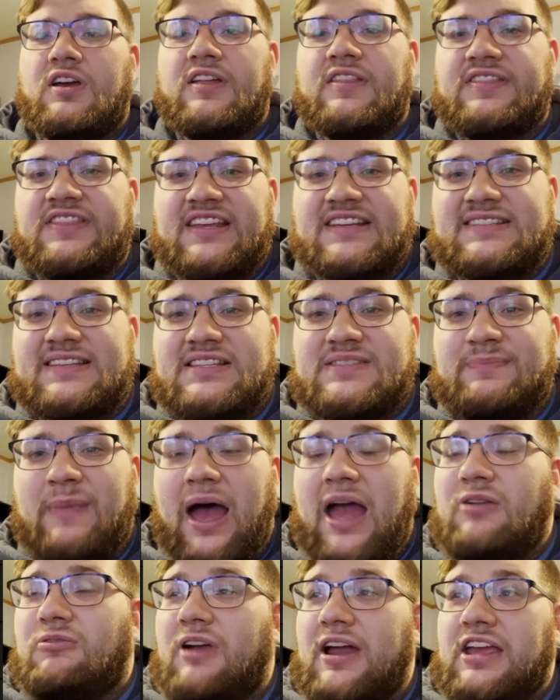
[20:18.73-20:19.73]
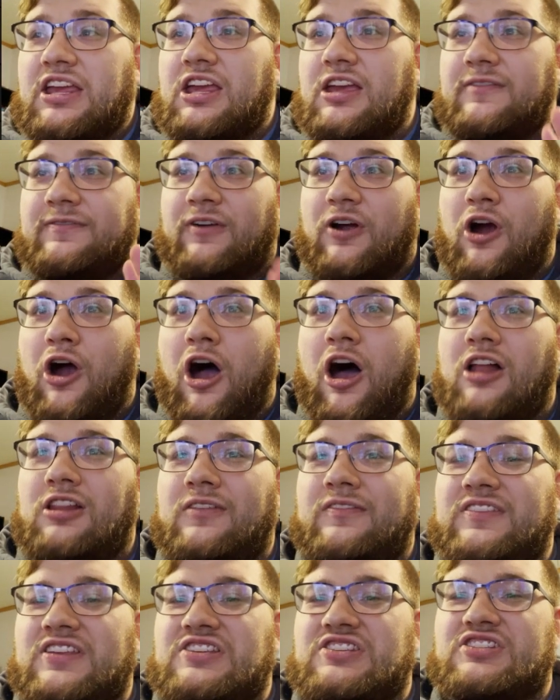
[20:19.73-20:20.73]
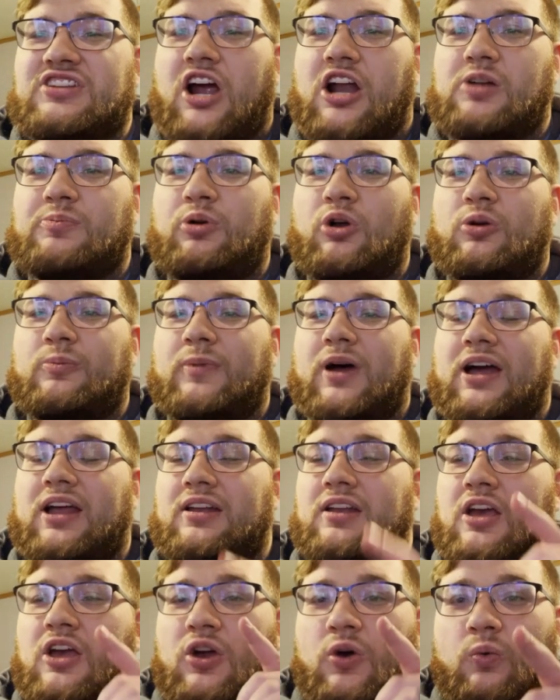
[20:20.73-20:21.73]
This is my ranking for all of these starter Pokemon.